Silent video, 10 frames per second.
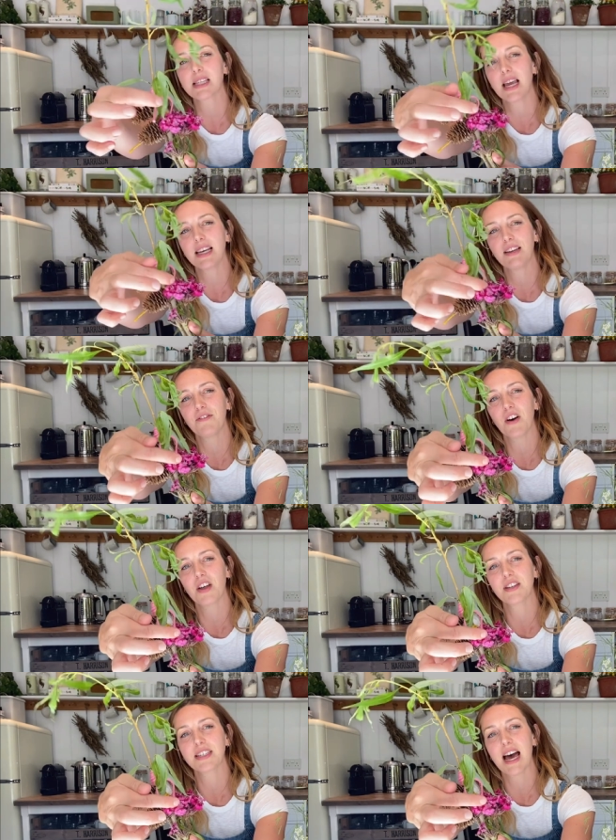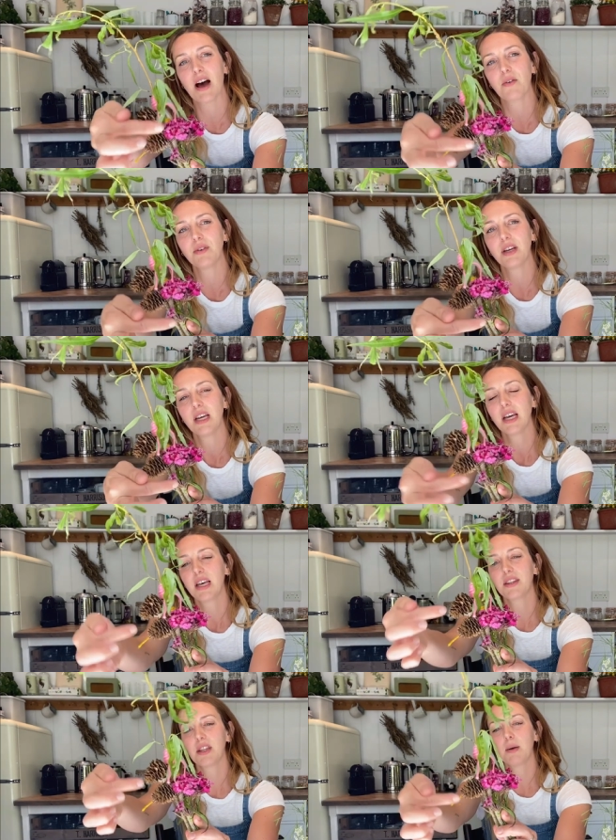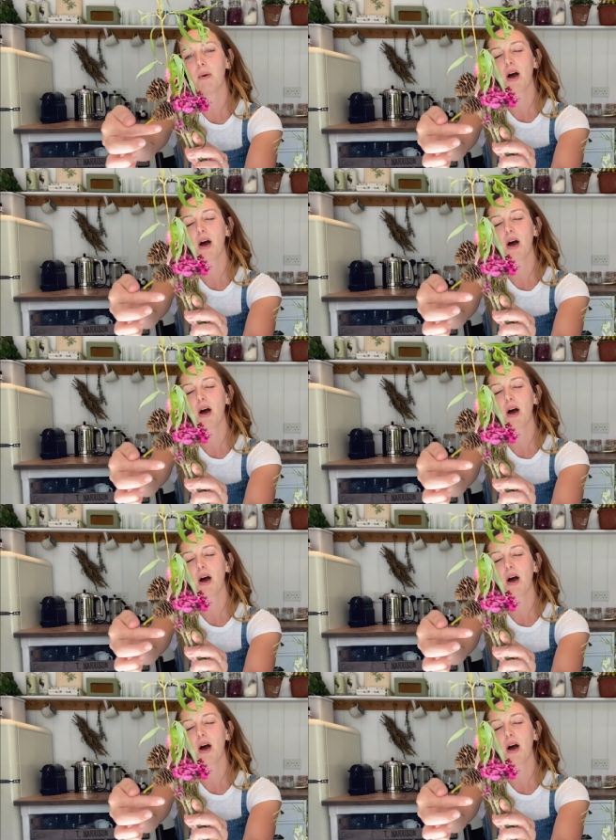slightly further down than the